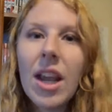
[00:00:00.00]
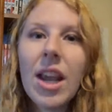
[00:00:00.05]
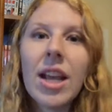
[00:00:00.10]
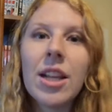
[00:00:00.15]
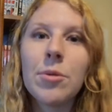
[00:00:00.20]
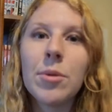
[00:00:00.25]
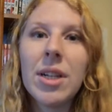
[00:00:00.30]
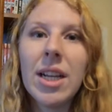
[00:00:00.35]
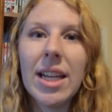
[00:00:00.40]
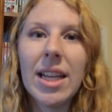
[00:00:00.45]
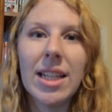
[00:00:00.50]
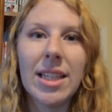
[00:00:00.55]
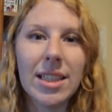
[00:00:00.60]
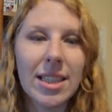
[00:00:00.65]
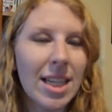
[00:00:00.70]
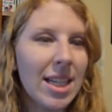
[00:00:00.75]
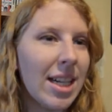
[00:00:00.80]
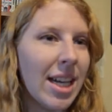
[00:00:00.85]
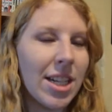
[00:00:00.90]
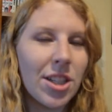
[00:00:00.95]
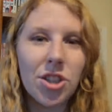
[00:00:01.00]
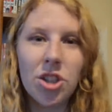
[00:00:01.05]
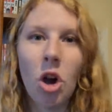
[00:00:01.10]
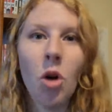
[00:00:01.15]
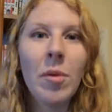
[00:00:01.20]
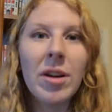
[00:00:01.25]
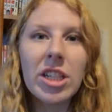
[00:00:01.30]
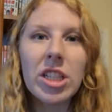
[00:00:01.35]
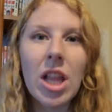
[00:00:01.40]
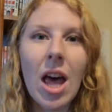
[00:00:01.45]
It's ridiculous. It takes so
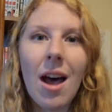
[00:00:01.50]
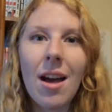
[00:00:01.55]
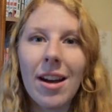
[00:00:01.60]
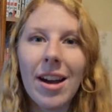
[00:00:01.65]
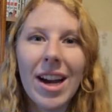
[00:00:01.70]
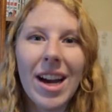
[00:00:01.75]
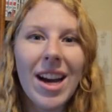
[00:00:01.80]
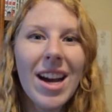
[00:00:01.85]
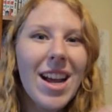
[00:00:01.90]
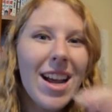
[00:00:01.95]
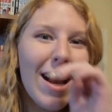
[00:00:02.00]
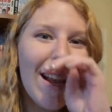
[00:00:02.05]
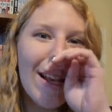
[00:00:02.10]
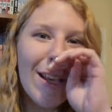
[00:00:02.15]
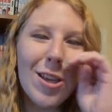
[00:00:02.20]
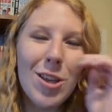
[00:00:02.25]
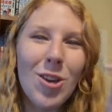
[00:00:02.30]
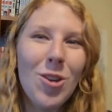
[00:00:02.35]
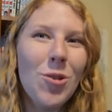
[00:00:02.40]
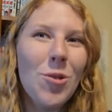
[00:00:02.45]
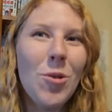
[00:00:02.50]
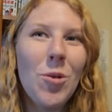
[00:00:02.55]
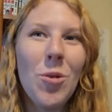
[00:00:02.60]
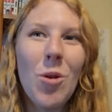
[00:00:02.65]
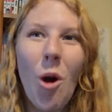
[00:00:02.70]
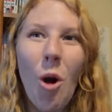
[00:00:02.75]
much longer. You